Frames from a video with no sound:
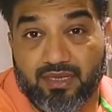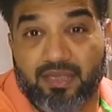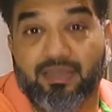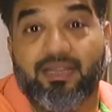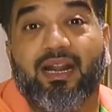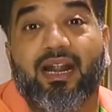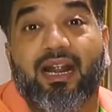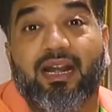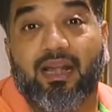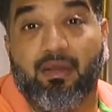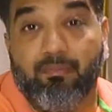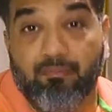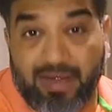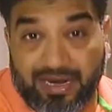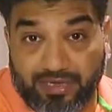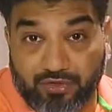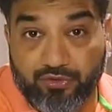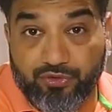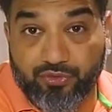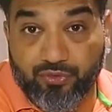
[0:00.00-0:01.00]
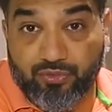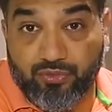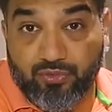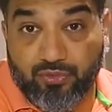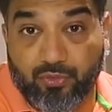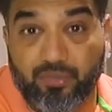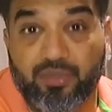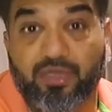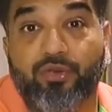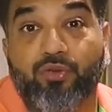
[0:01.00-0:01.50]
And then I'll come back to you
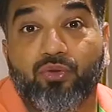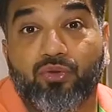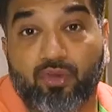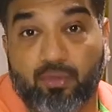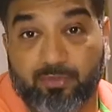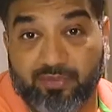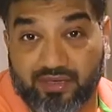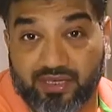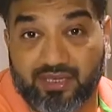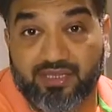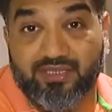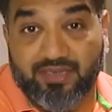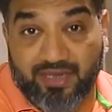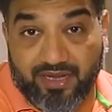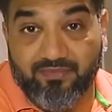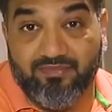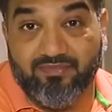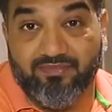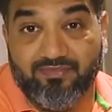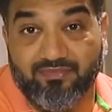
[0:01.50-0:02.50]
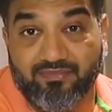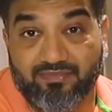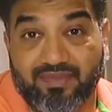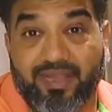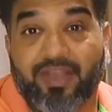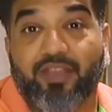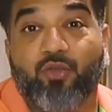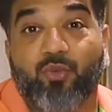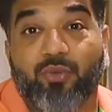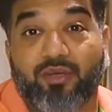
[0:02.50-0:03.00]
with a new topic next time.
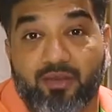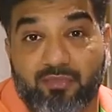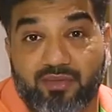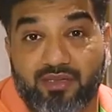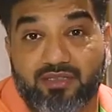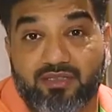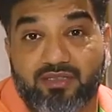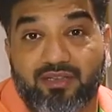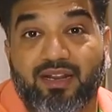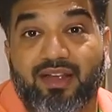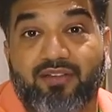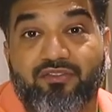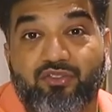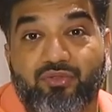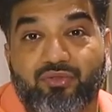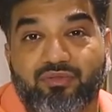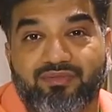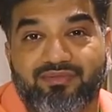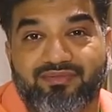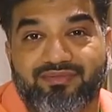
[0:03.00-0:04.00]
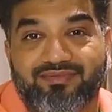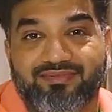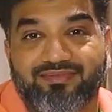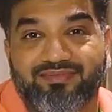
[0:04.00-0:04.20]
Thank you very much. Love you.